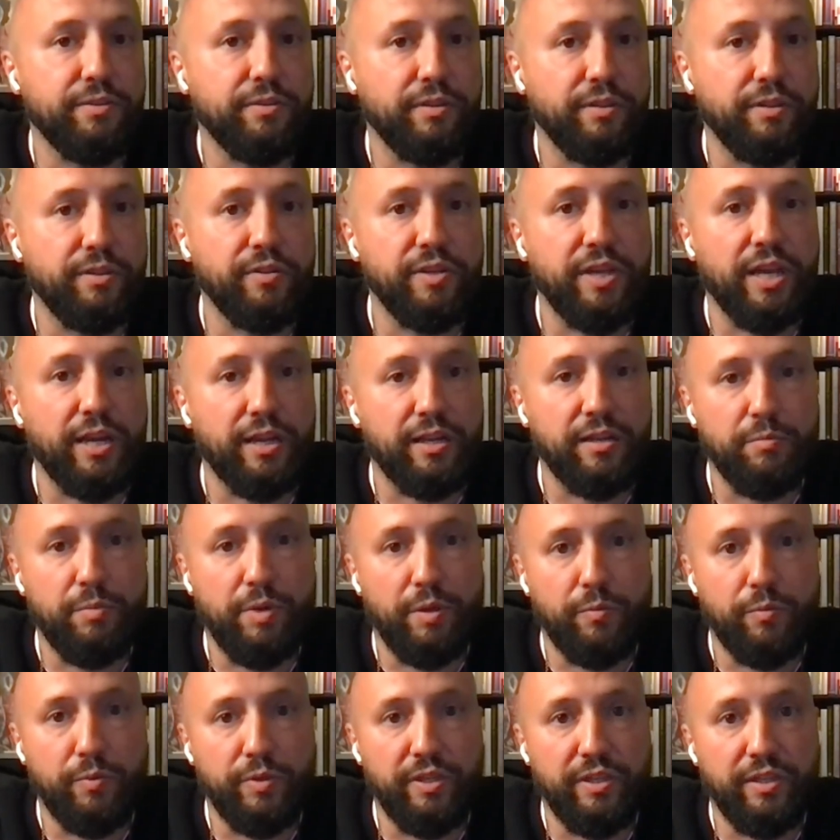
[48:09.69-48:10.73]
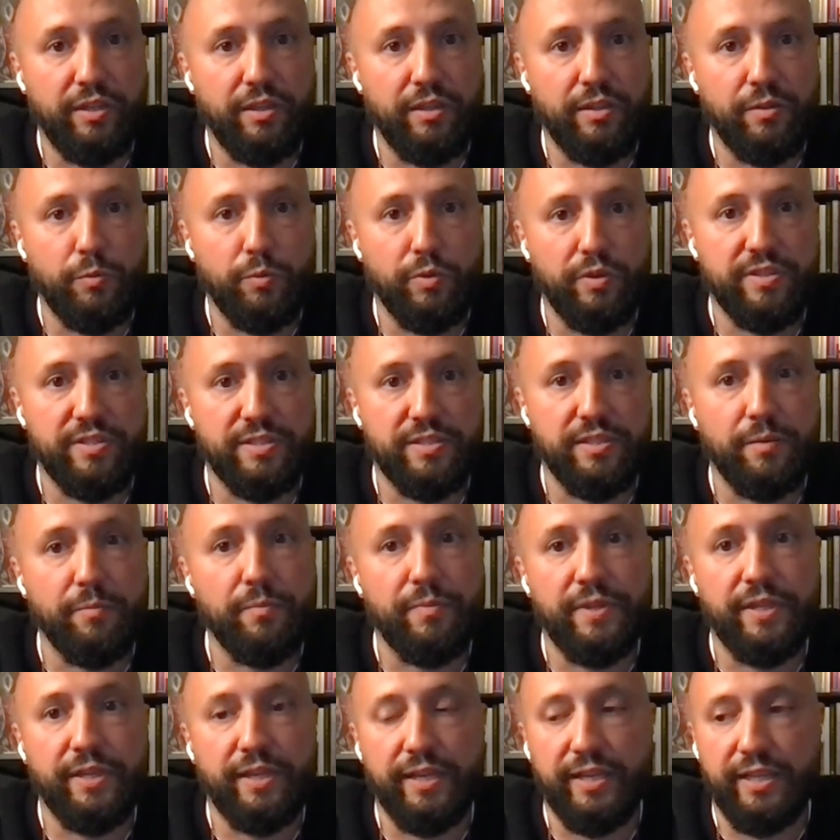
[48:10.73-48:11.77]
You got to come up with
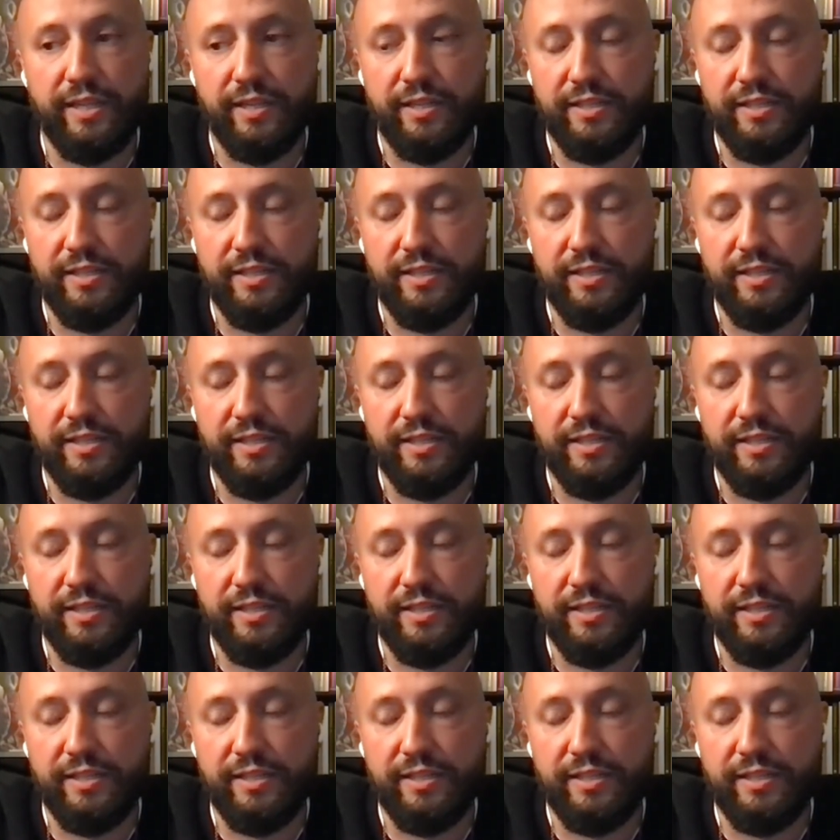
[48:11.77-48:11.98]
something.